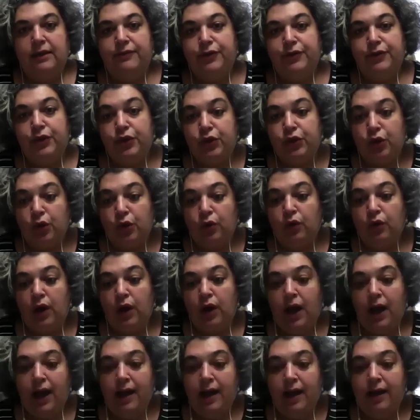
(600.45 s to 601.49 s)
If you don't
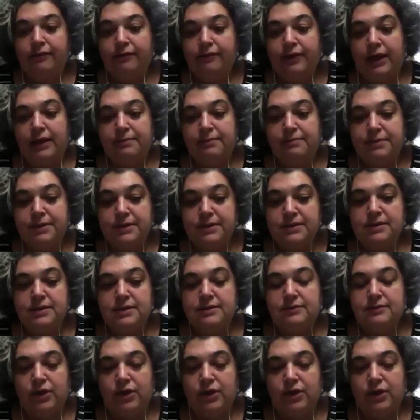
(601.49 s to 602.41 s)
have a business